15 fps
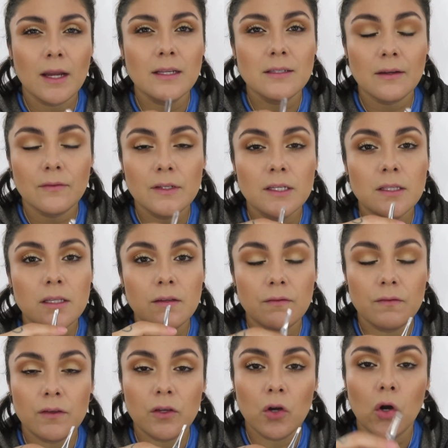I definitely
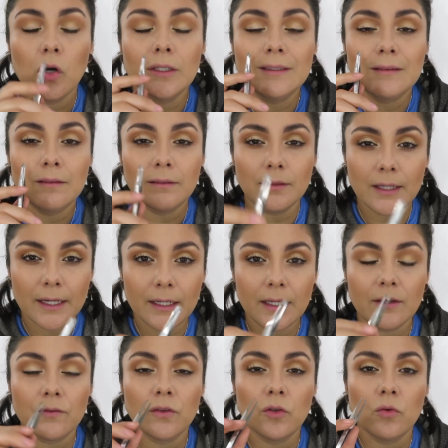feel
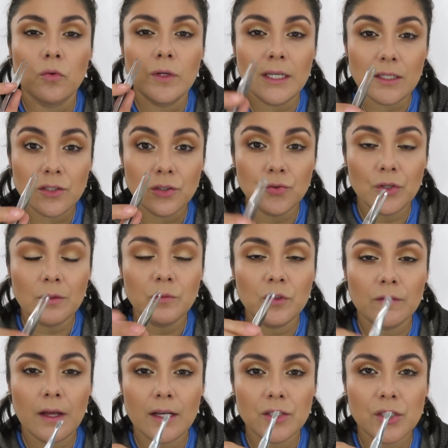like if you need to trim
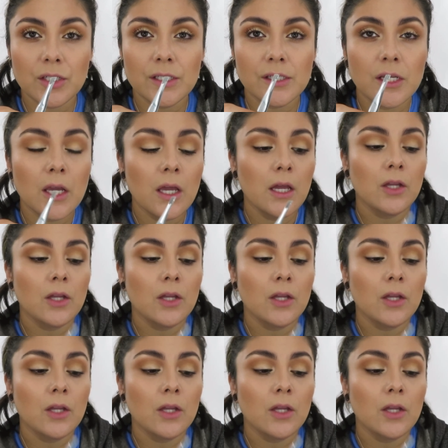your lashes,